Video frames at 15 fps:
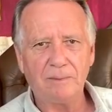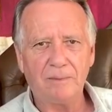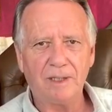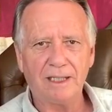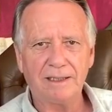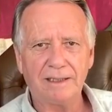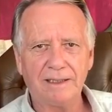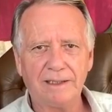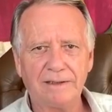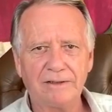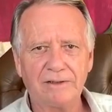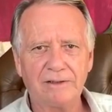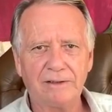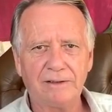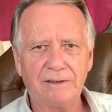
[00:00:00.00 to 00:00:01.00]
but
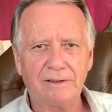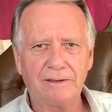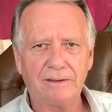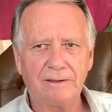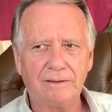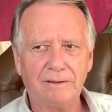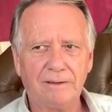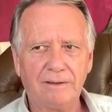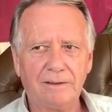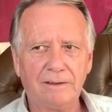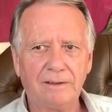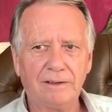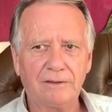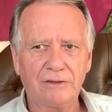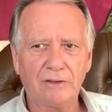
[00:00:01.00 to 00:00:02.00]
it's
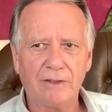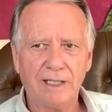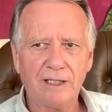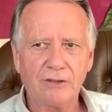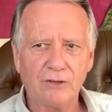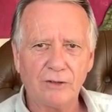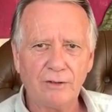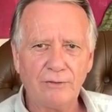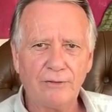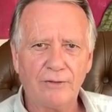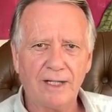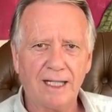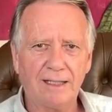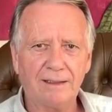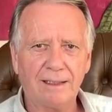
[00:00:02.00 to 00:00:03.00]
there's a grain of truth
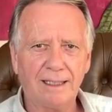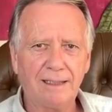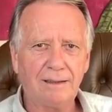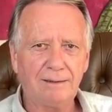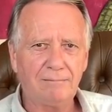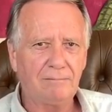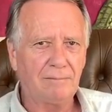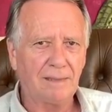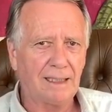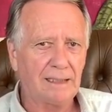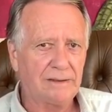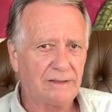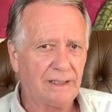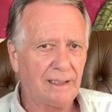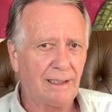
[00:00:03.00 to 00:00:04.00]
that I, like I
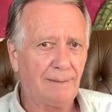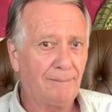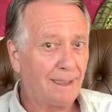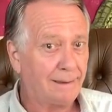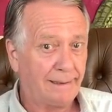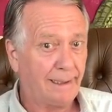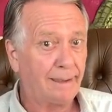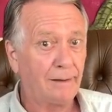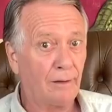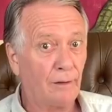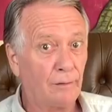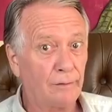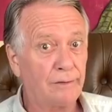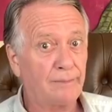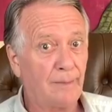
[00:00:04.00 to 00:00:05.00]
said, I'm not taking all
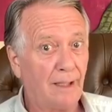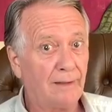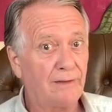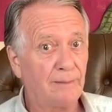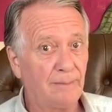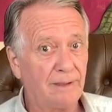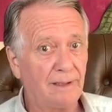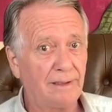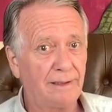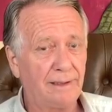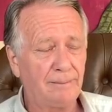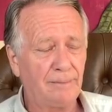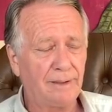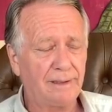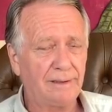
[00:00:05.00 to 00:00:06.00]
responsibility,
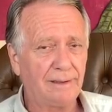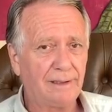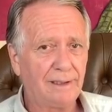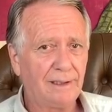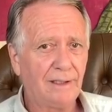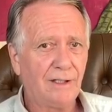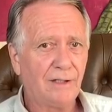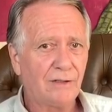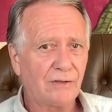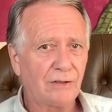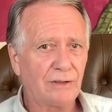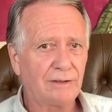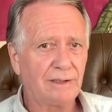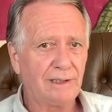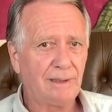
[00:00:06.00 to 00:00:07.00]
but
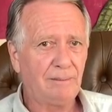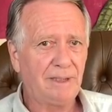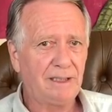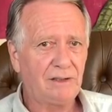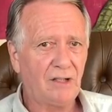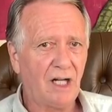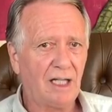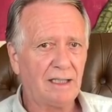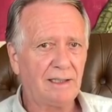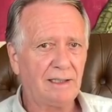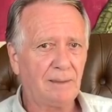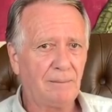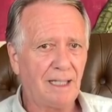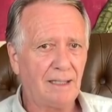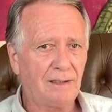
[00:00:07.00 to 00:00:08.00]
certainly me talking
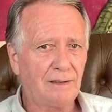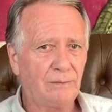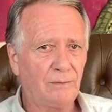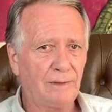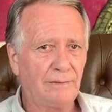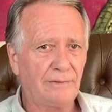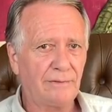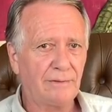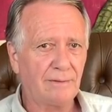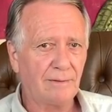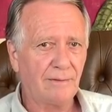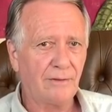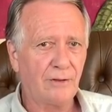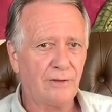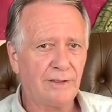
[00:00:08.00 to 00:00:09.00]
about it with
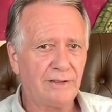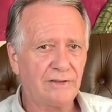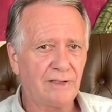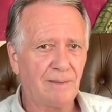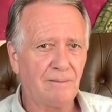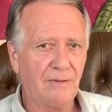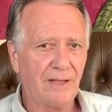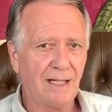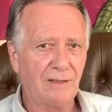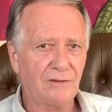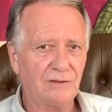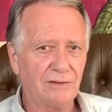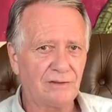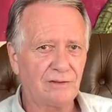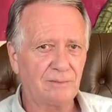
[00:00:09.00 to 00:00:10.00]
30 some
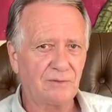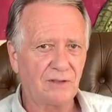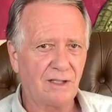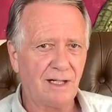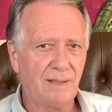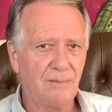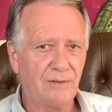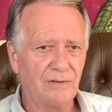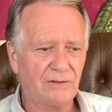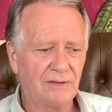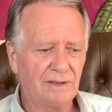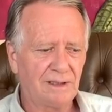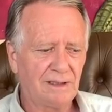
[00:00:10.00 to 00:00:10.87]
thousand subscribers